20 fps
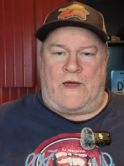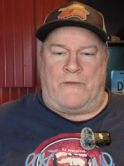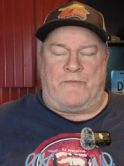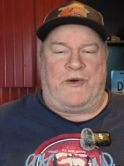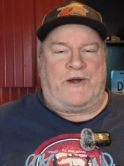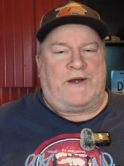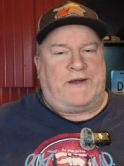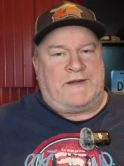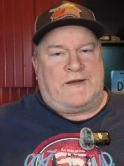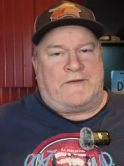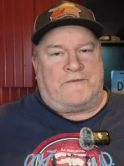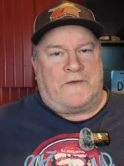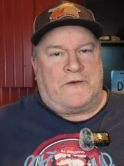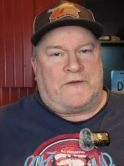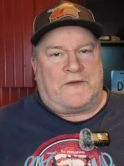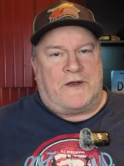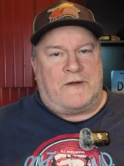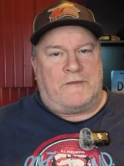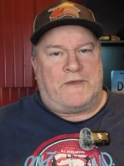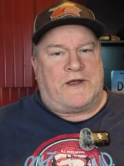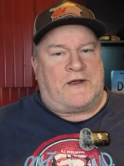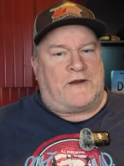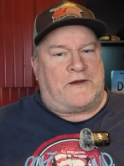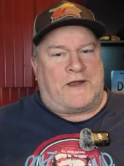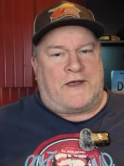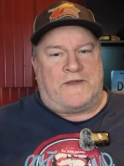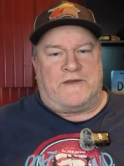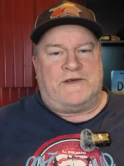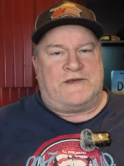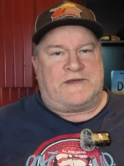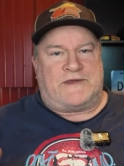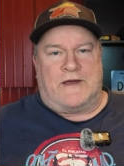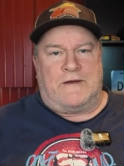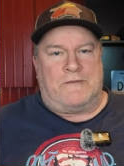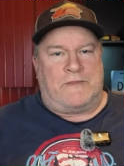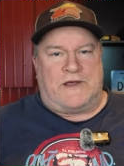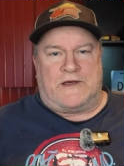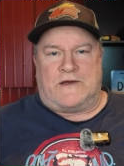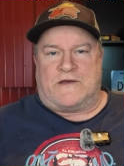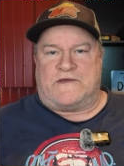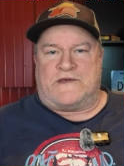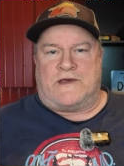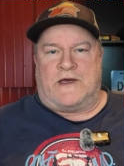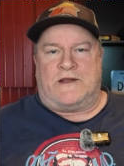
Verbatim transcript: I put a different thumbnail. Now, these thumbnails